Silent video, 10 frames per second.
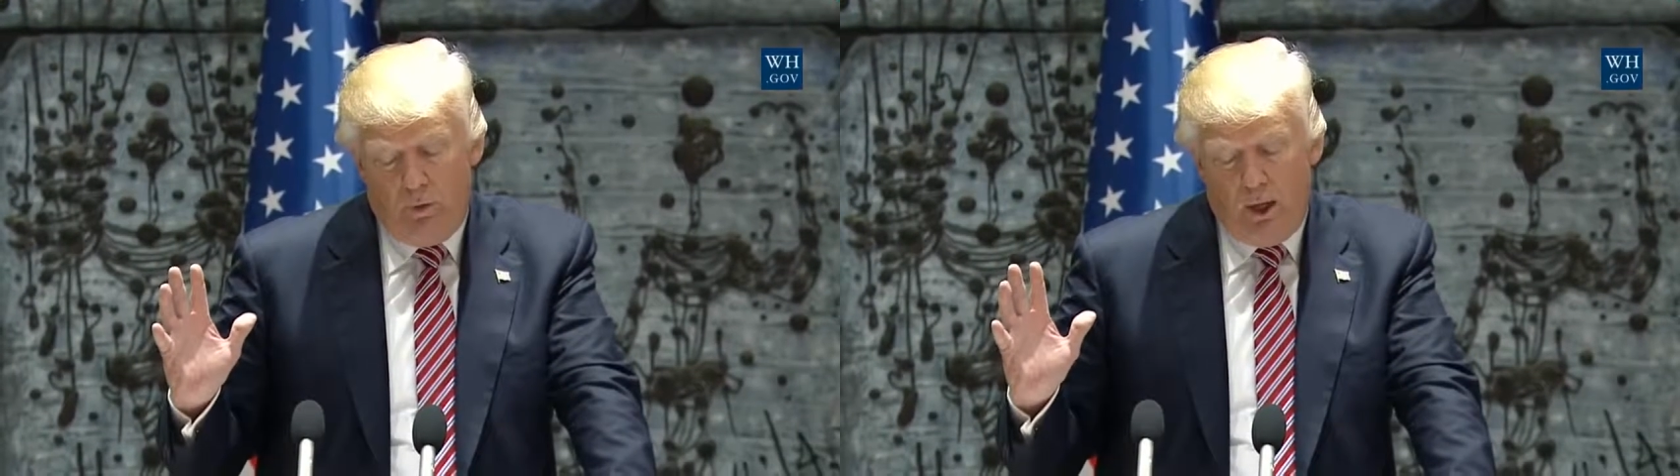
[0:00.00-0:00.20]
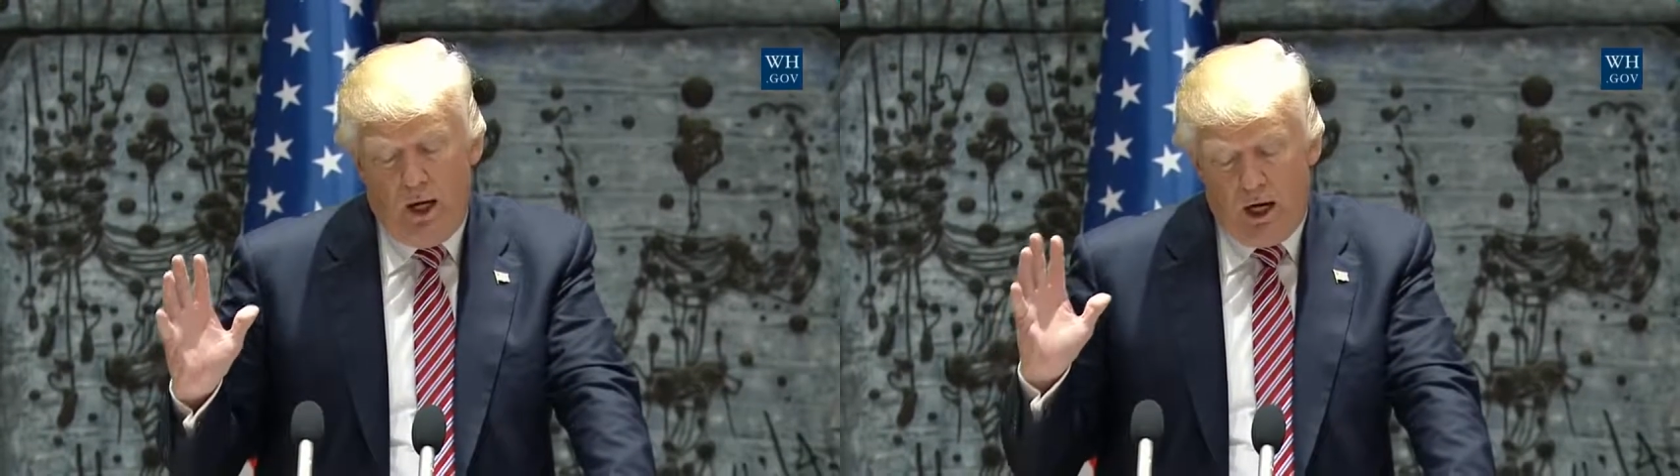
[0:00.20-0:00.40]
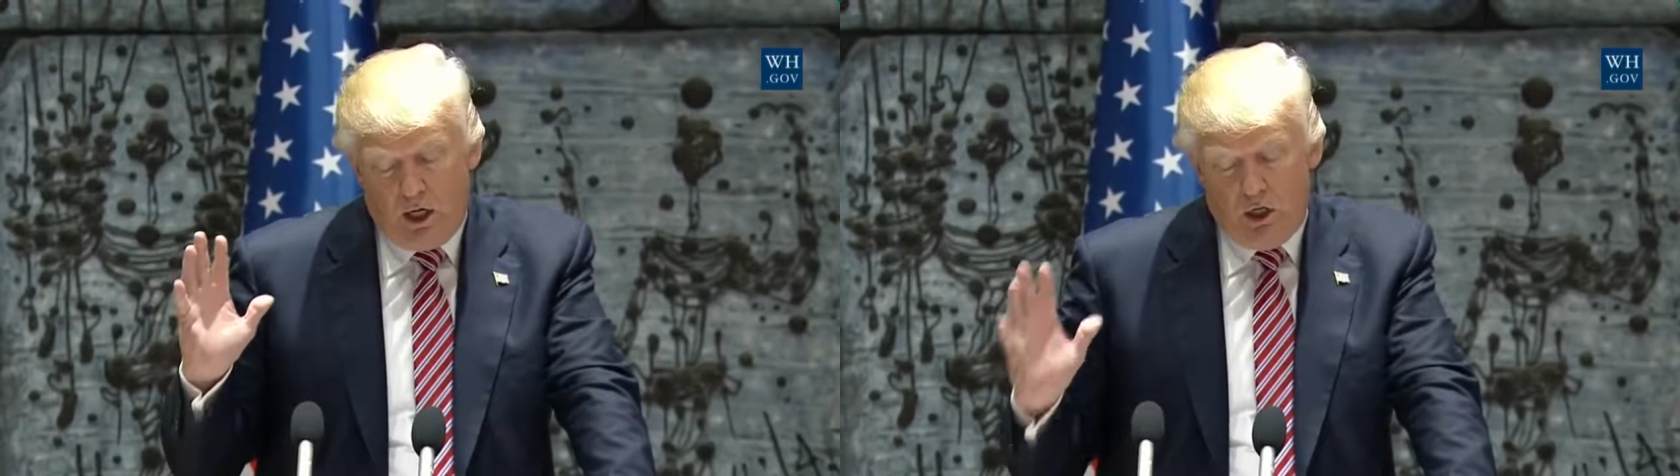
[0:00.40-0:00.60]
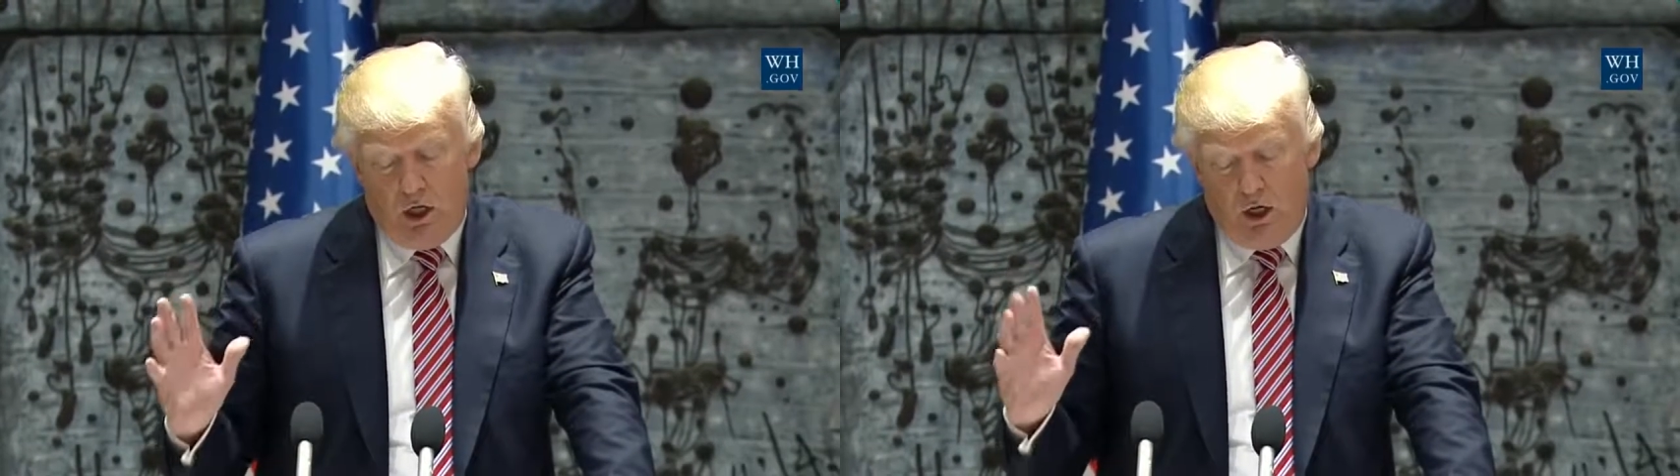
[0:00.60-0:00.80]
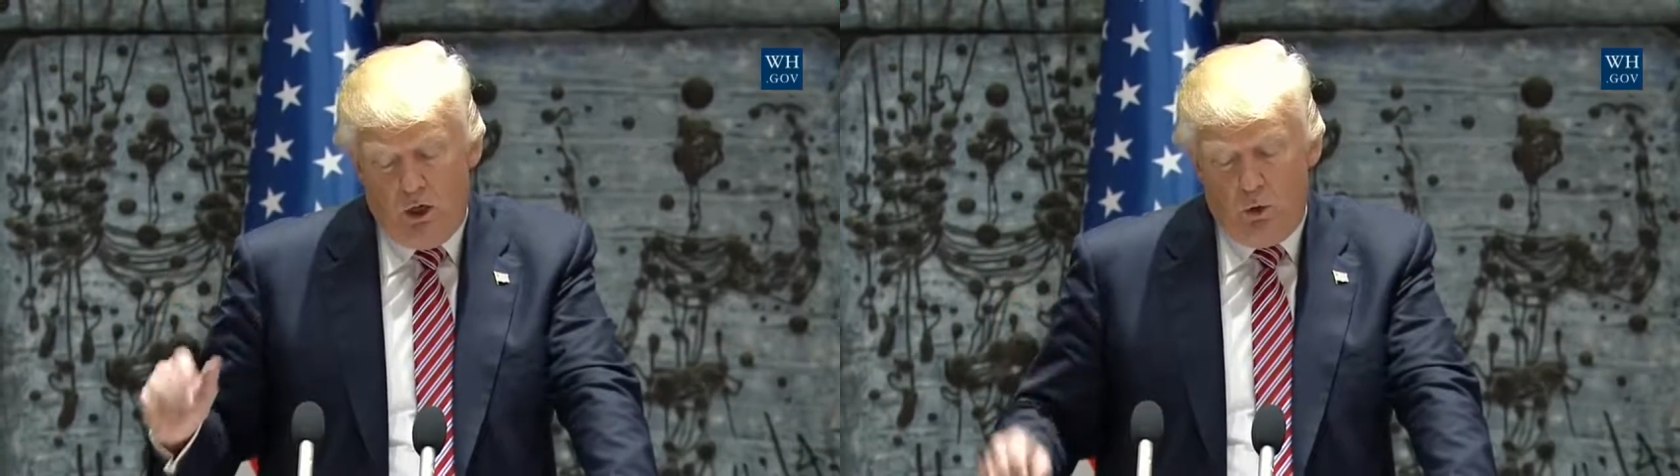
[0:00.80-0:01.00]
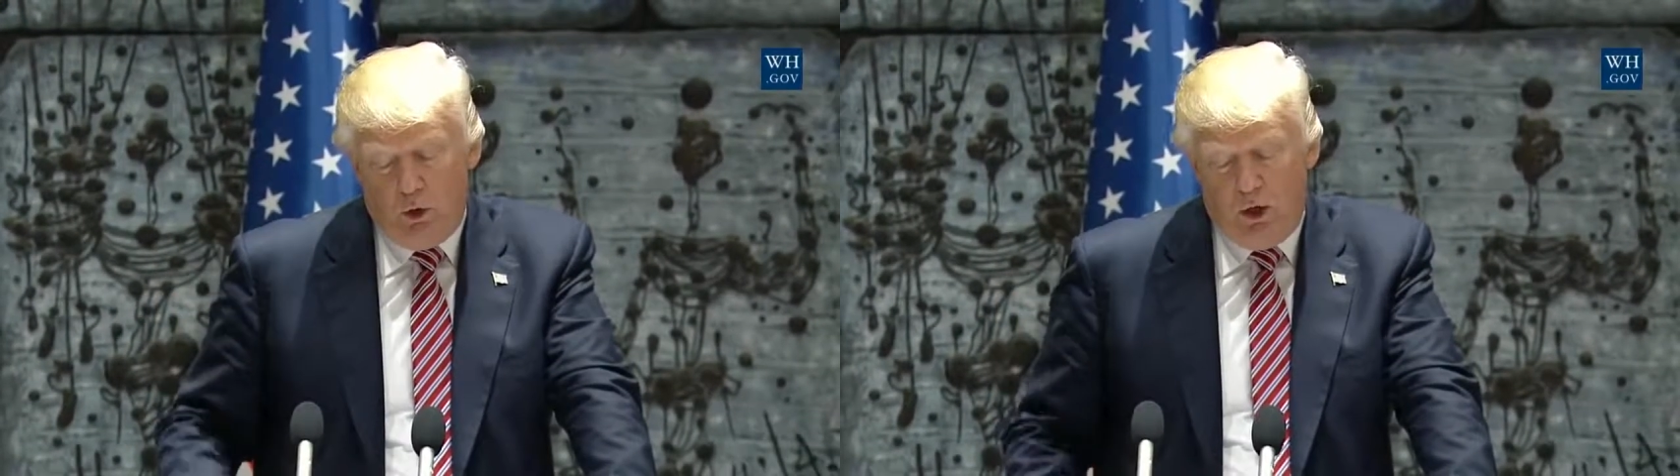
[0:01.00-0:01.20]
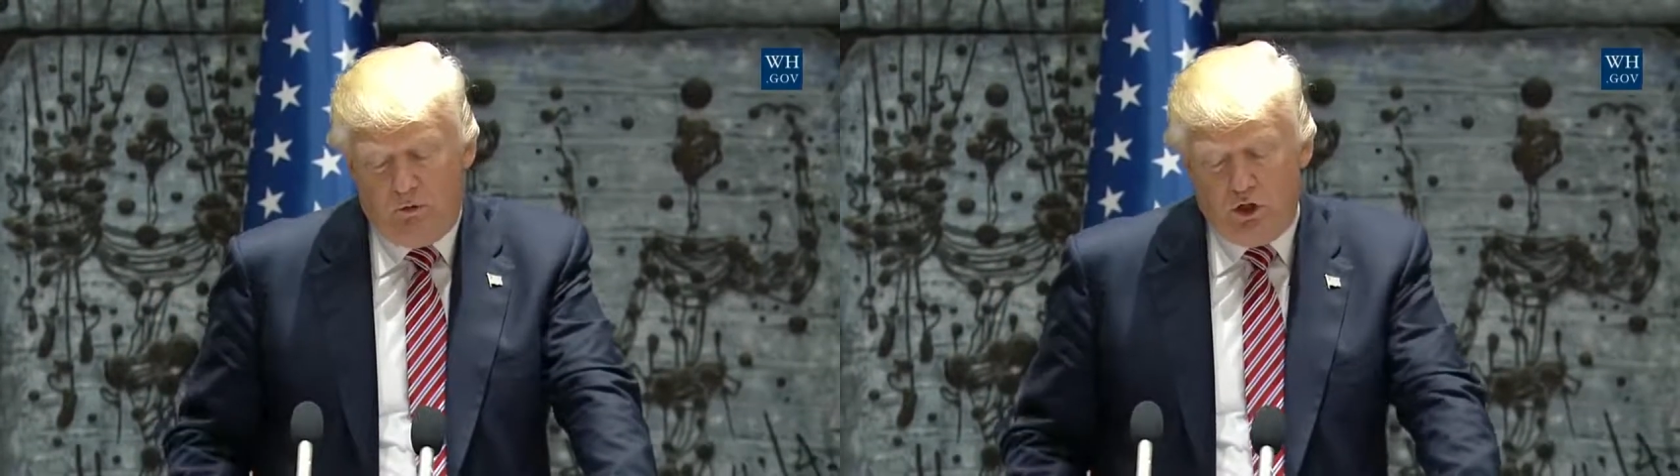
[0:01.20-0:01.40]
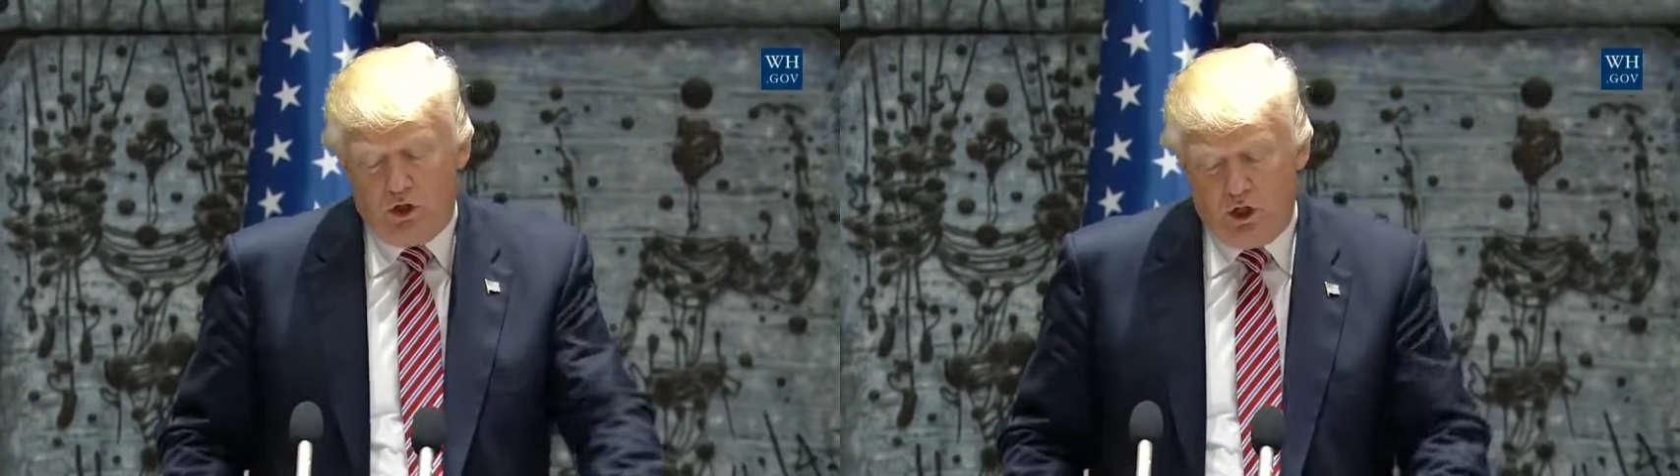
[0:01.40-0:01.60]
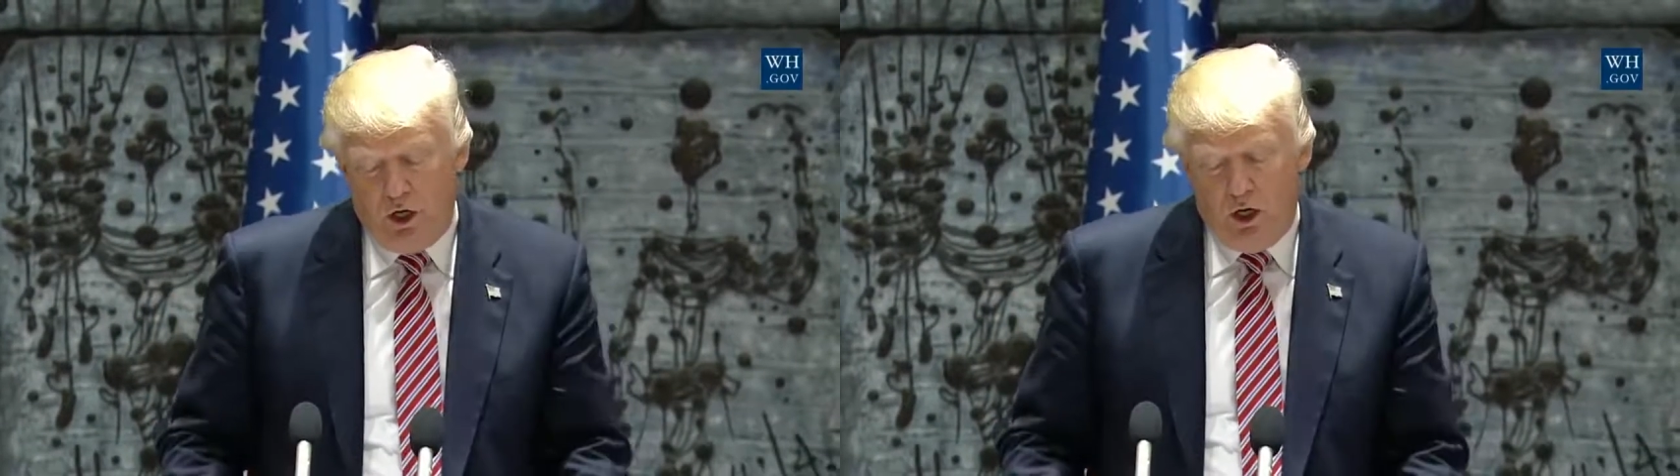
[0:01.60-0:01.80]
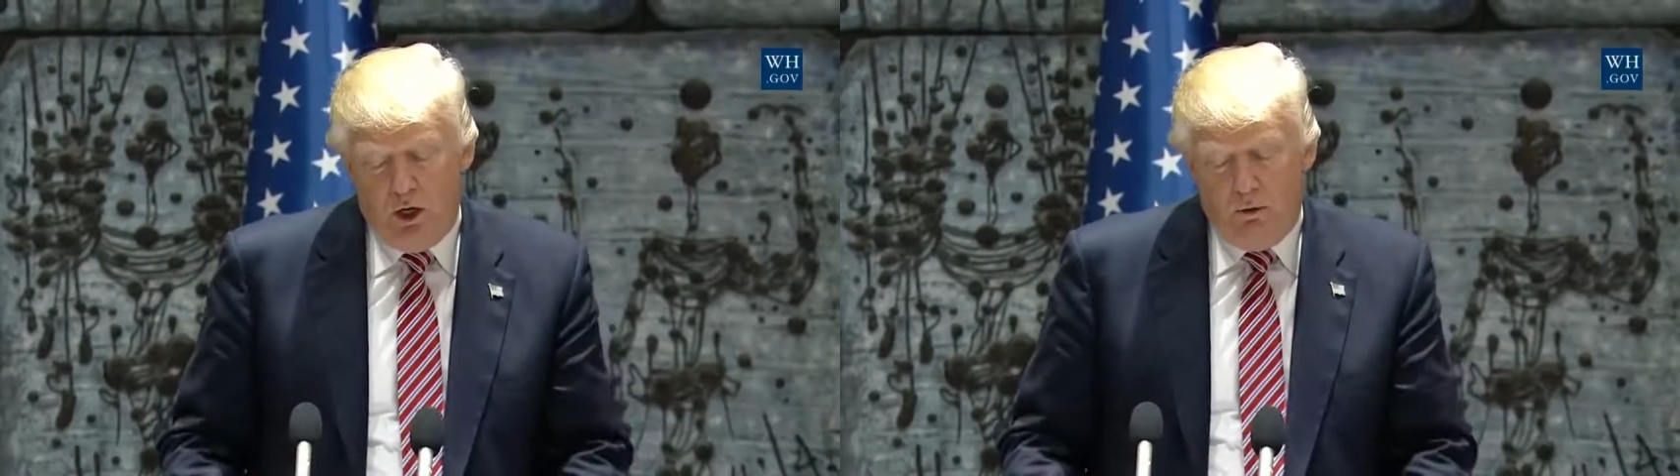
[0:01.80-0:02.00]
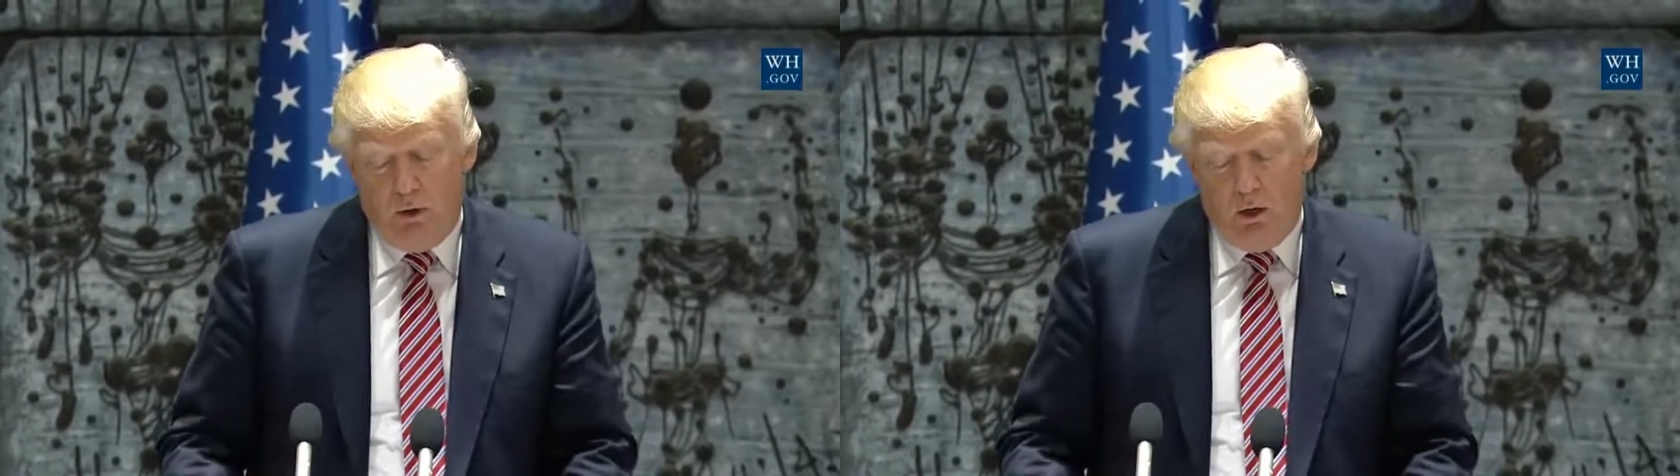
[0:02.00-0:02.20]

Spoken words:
and I can tell you would love to see